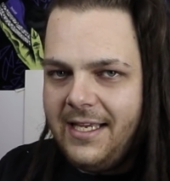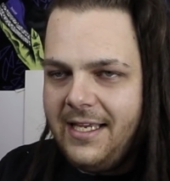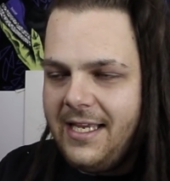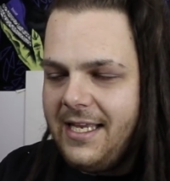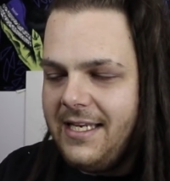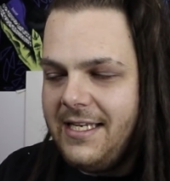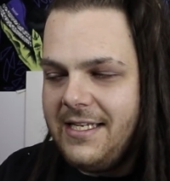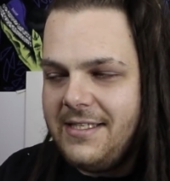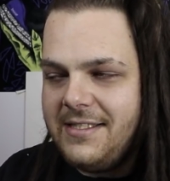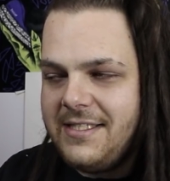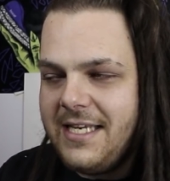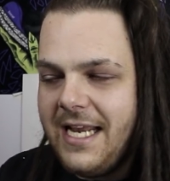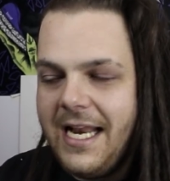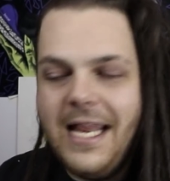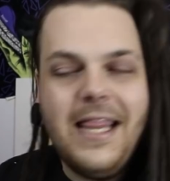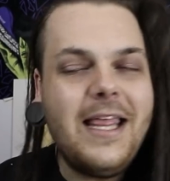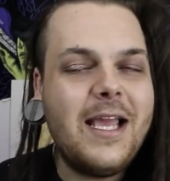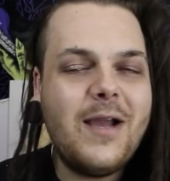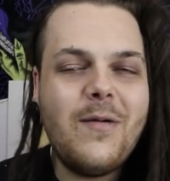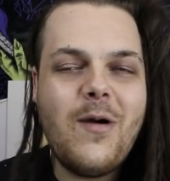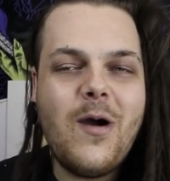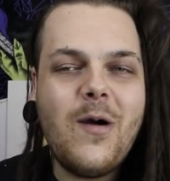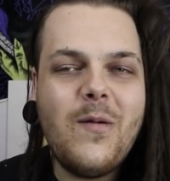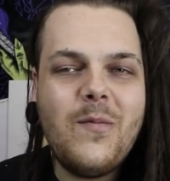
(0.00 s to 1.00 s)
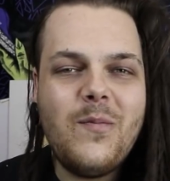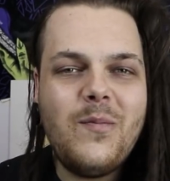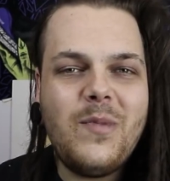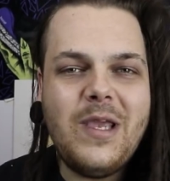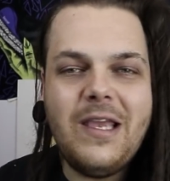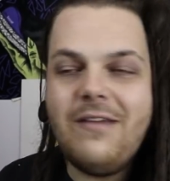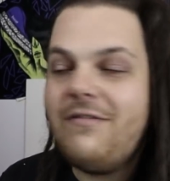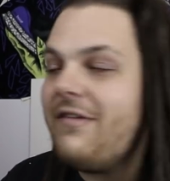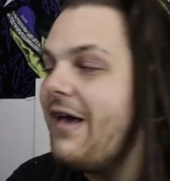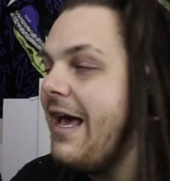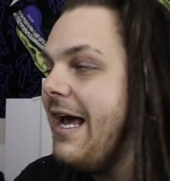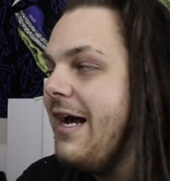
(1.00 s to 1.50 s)
it didn't say anything about them
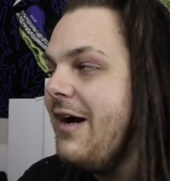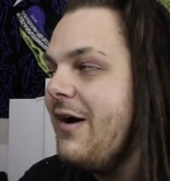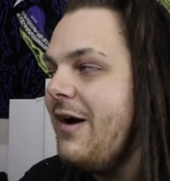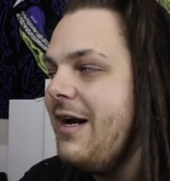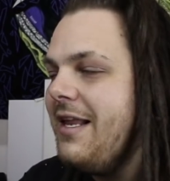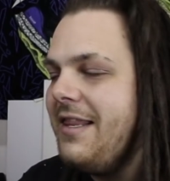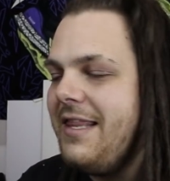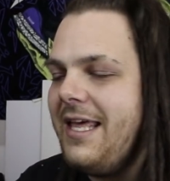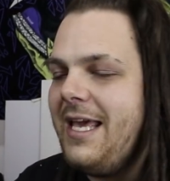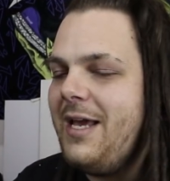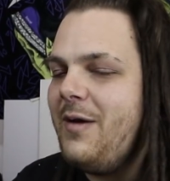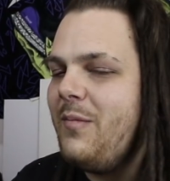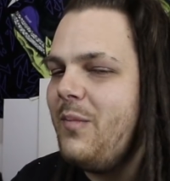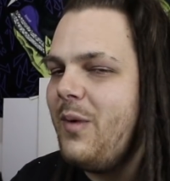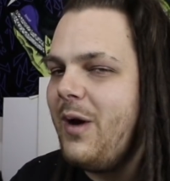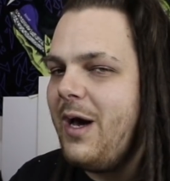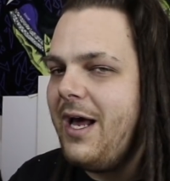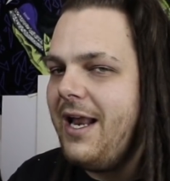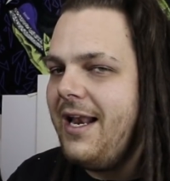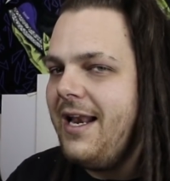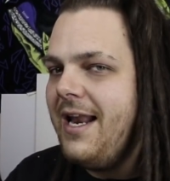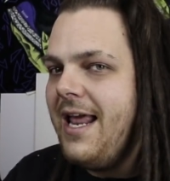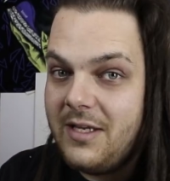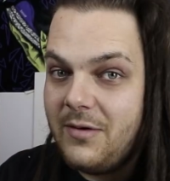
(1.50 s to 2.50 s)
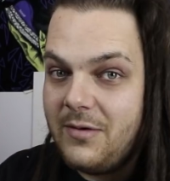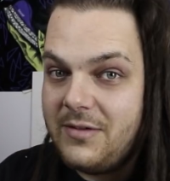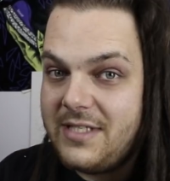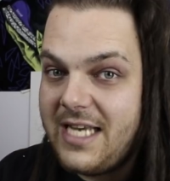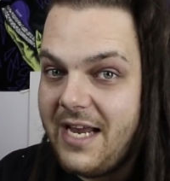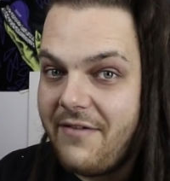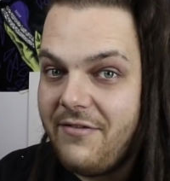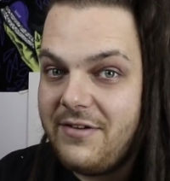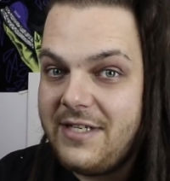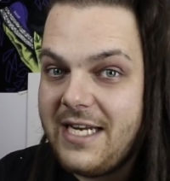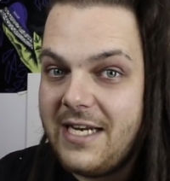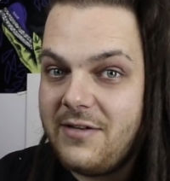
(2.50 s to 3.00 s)
being fake or anything, but it was
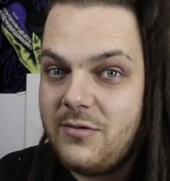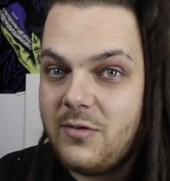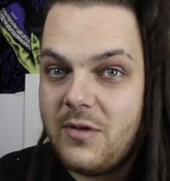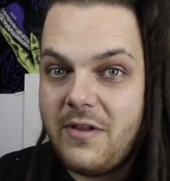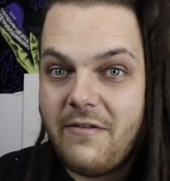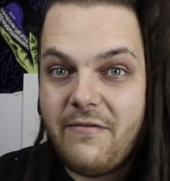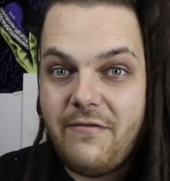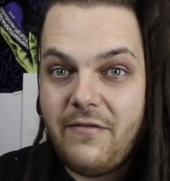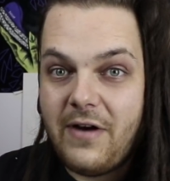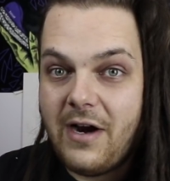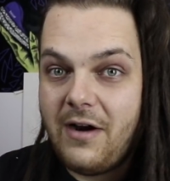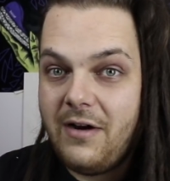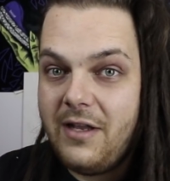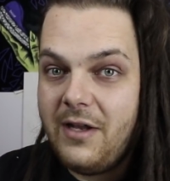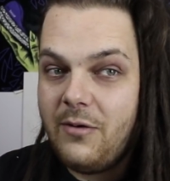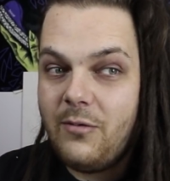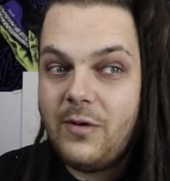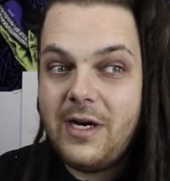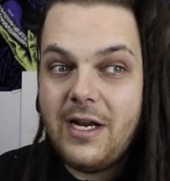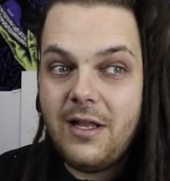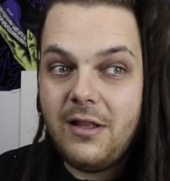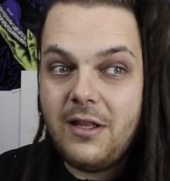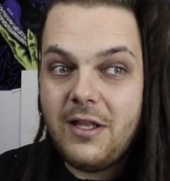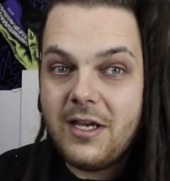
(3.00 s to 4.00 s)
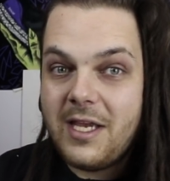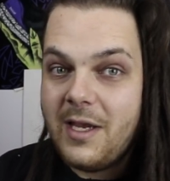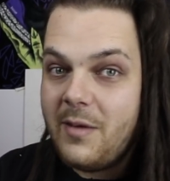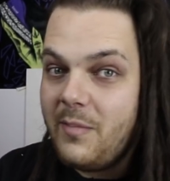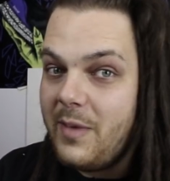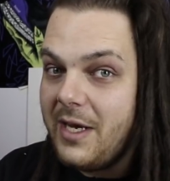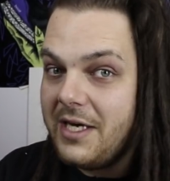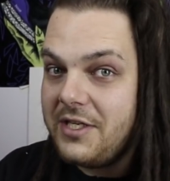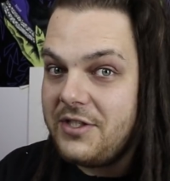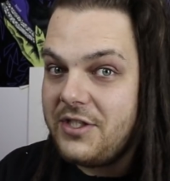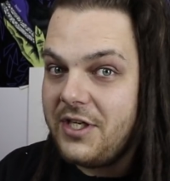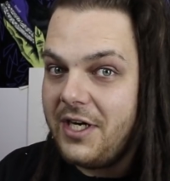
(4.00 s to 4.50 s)
advertised with a fairly real looking
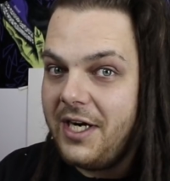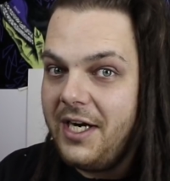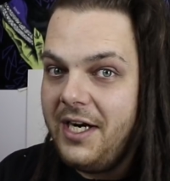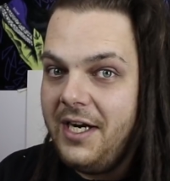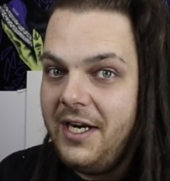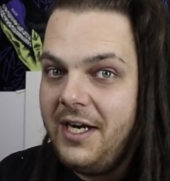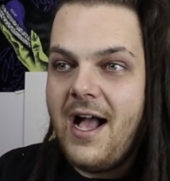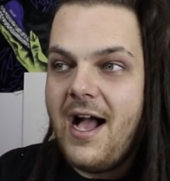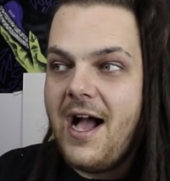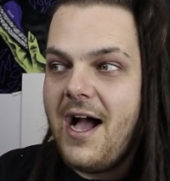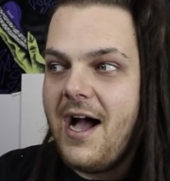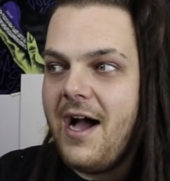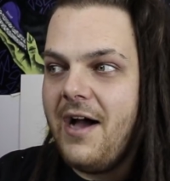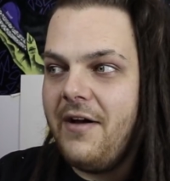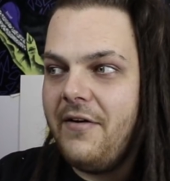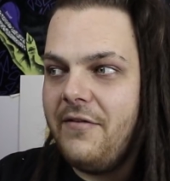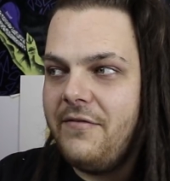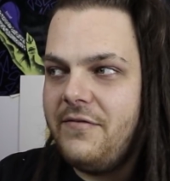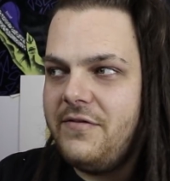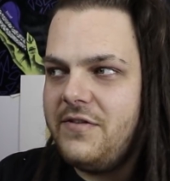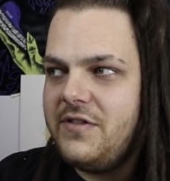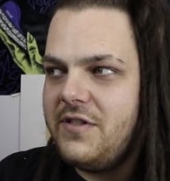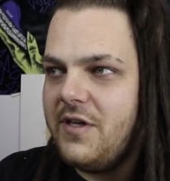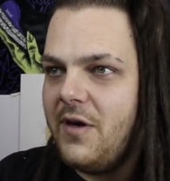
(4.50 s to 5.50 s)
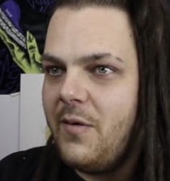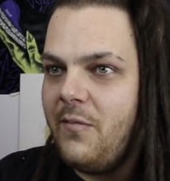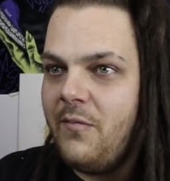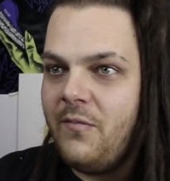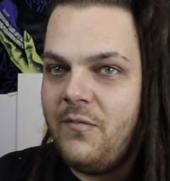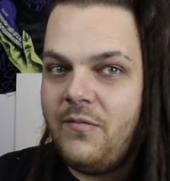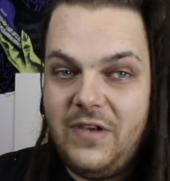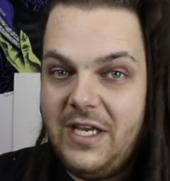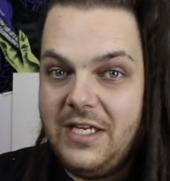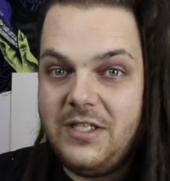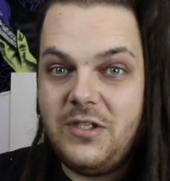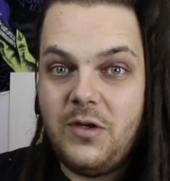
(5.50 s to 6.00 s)
picture of some
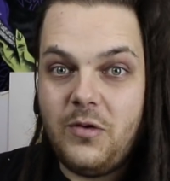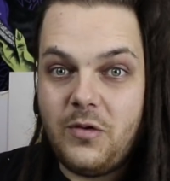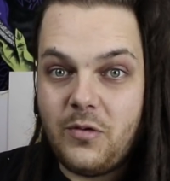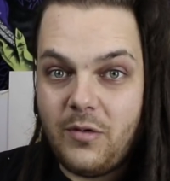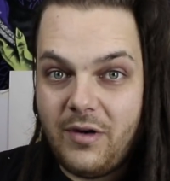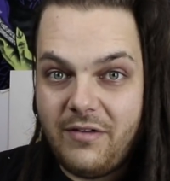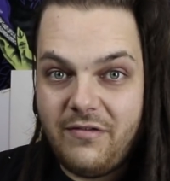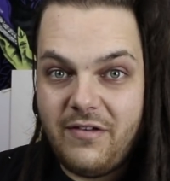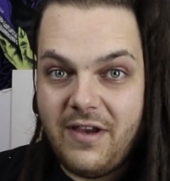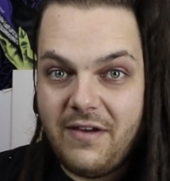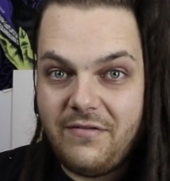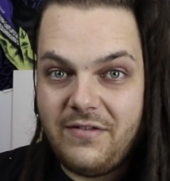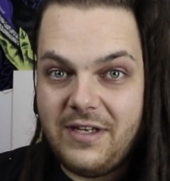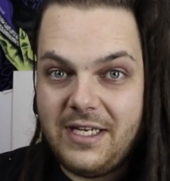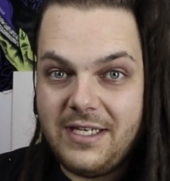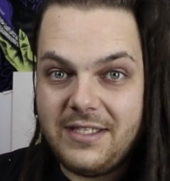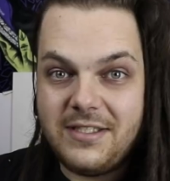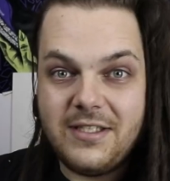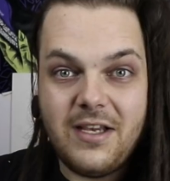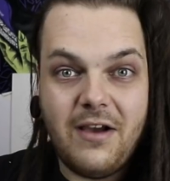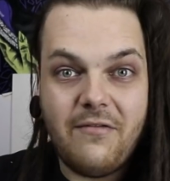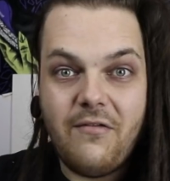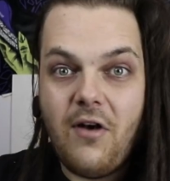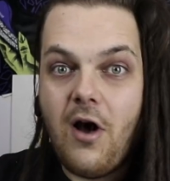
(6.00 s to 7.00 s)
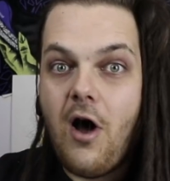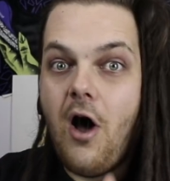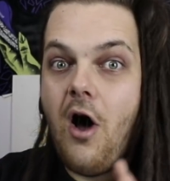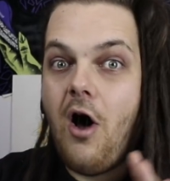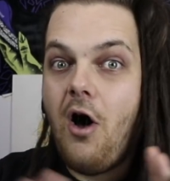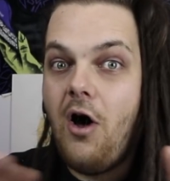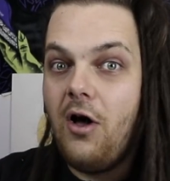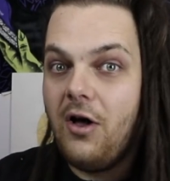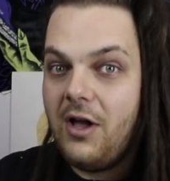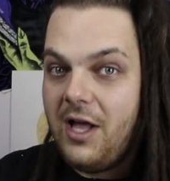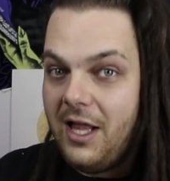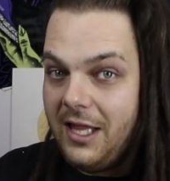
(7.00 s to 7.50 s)
V2 350s of
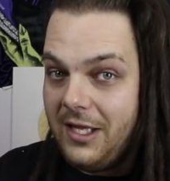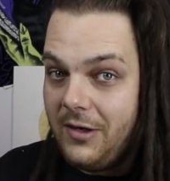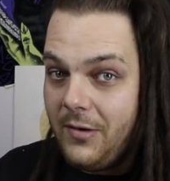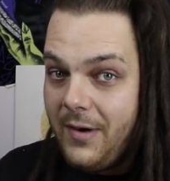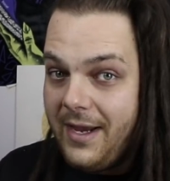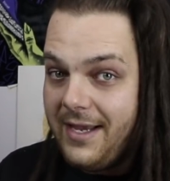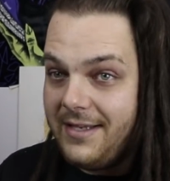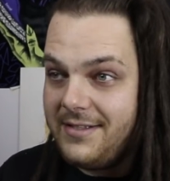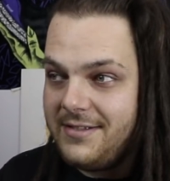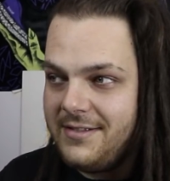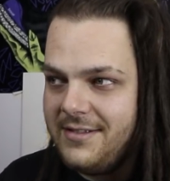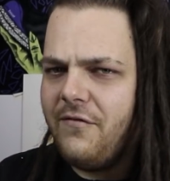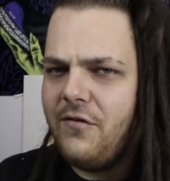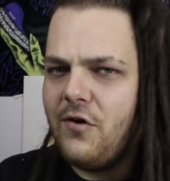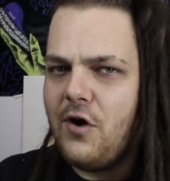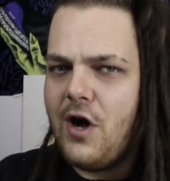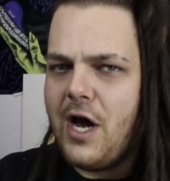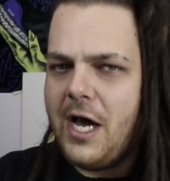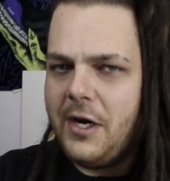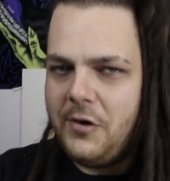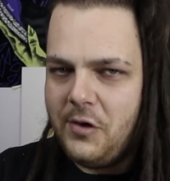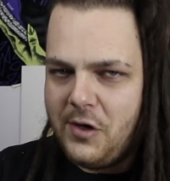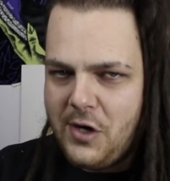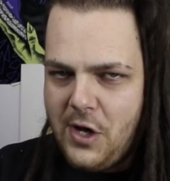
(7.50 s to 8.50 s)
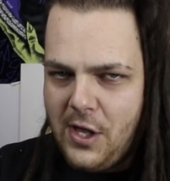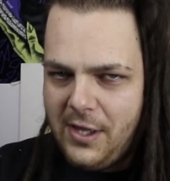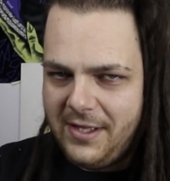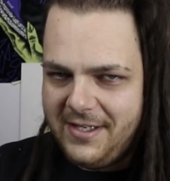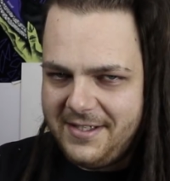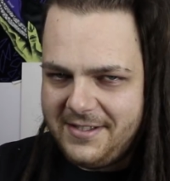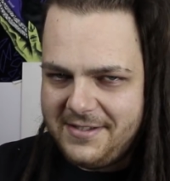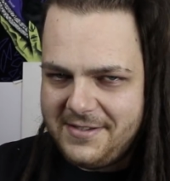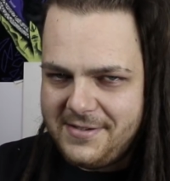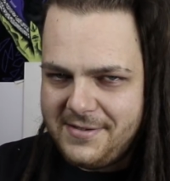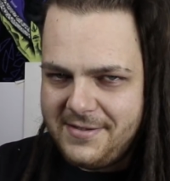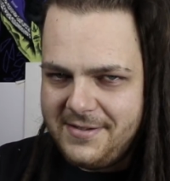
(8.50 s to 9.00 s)
all colorways for
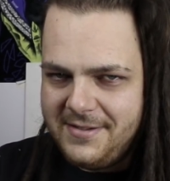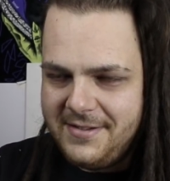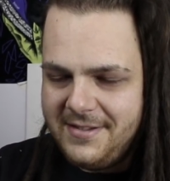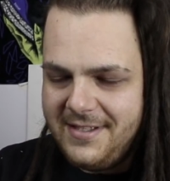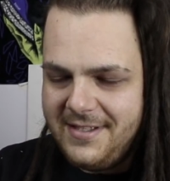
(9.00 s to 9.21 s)
$100.